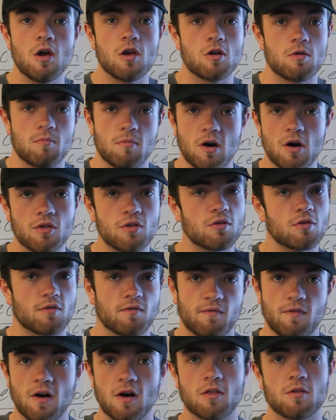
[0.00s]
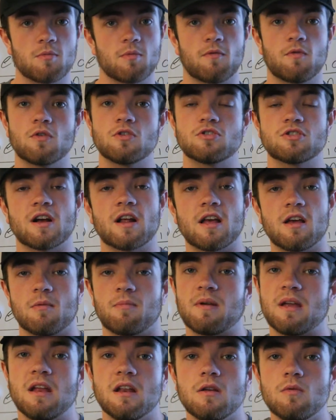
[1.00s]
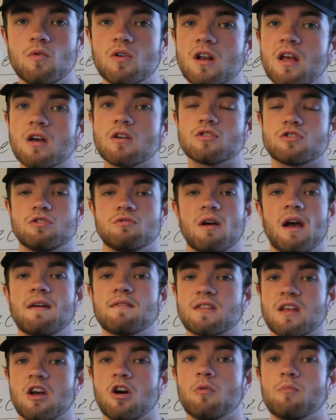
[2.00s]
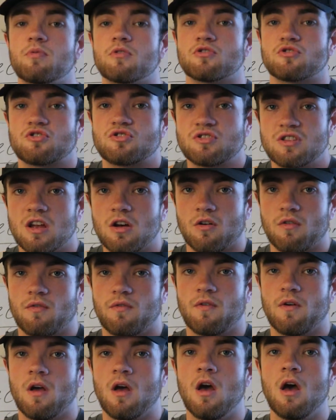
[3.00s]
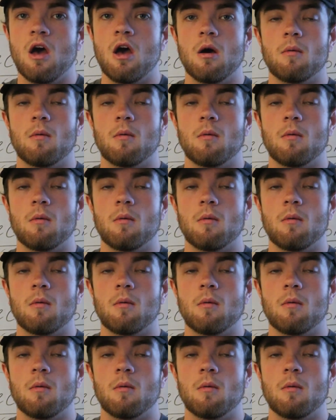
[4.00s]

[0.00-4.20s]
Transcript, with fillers: your mother, your father, before you try to help anyone else, you have to help yourself.